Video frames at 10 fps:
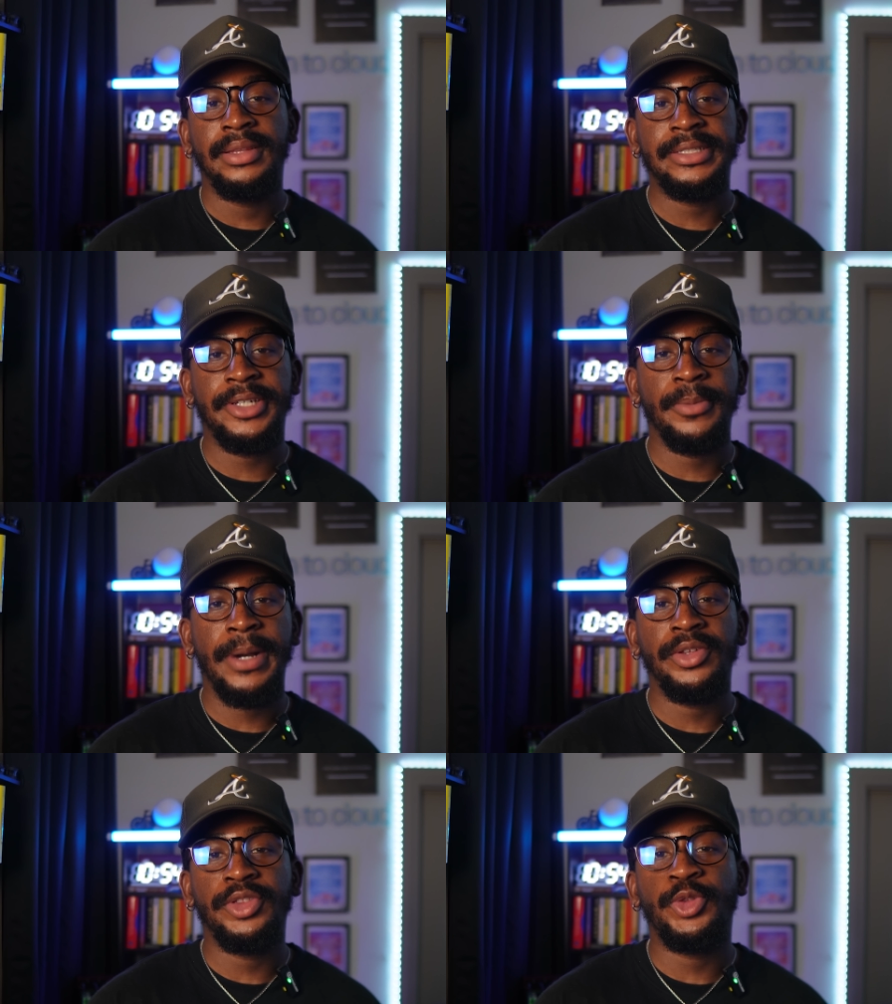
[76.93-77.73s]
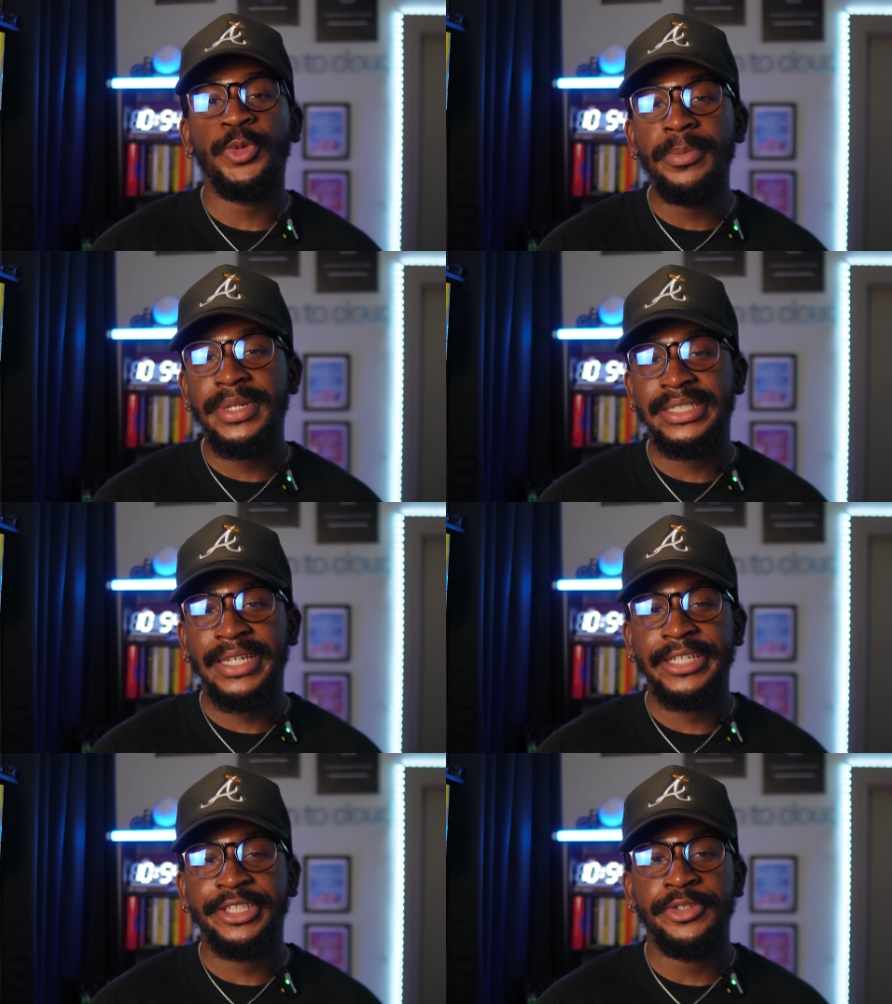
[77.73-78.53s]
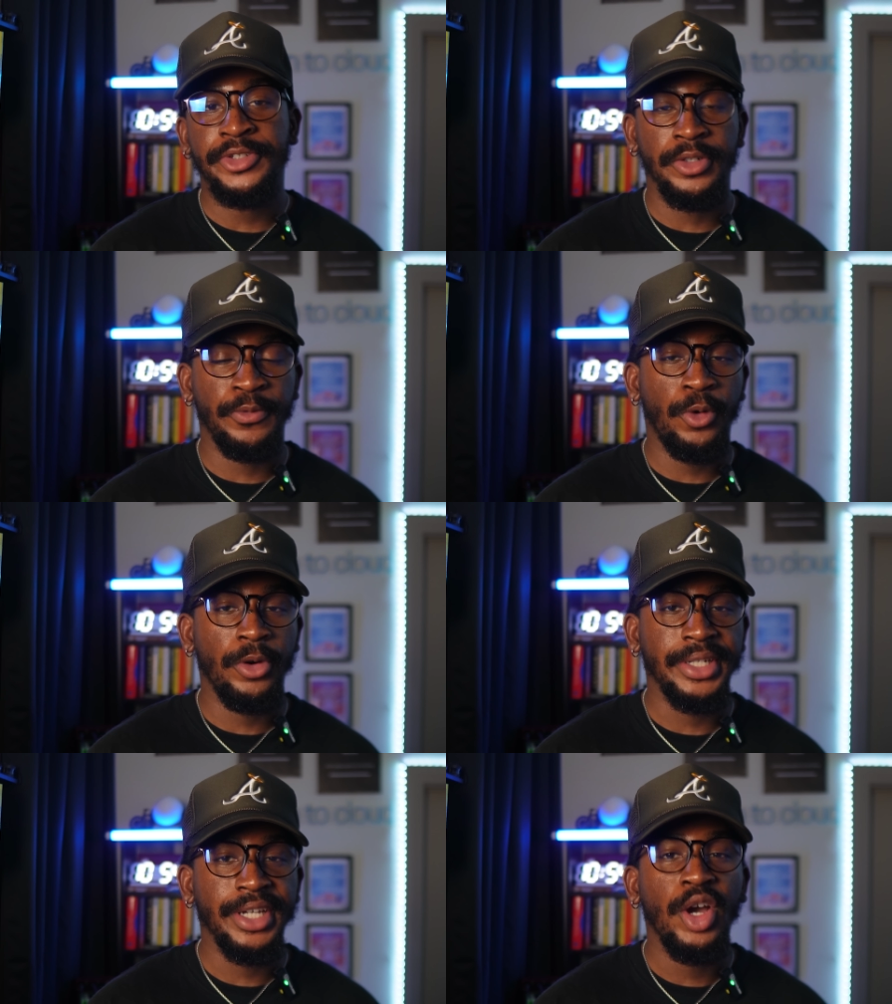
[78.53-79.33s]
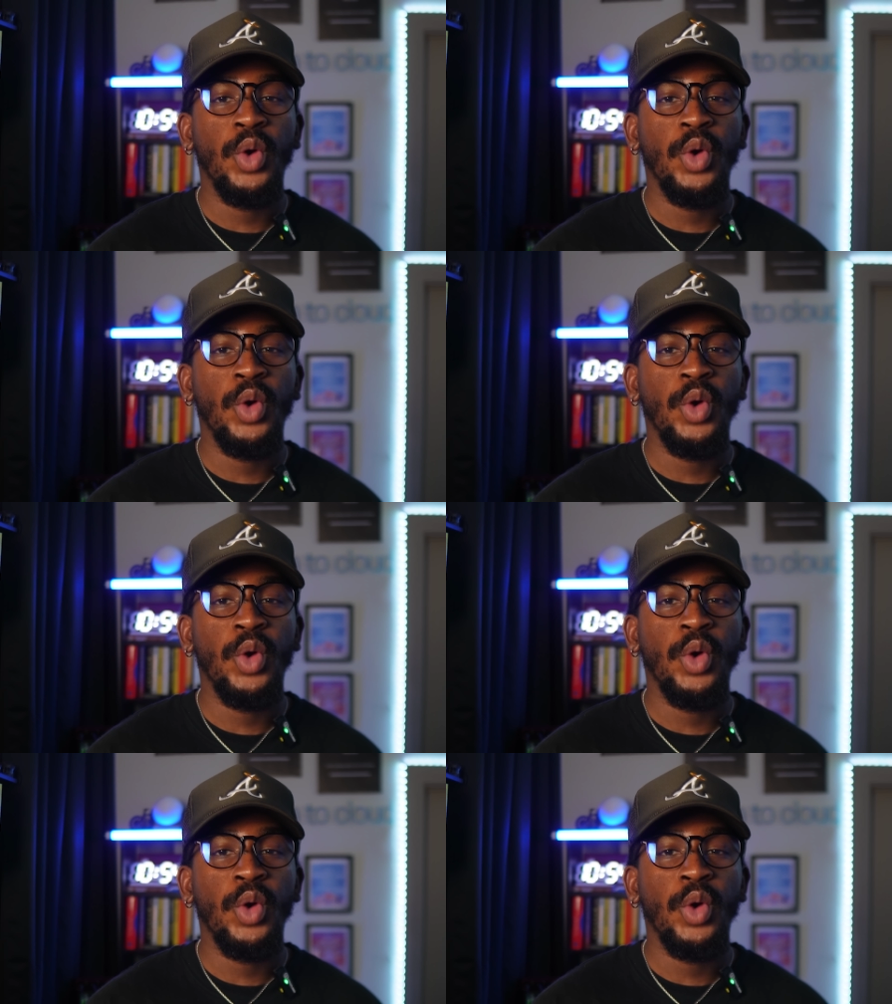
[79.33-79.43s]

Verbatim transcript: let's talk about 3 mistakes you should avoid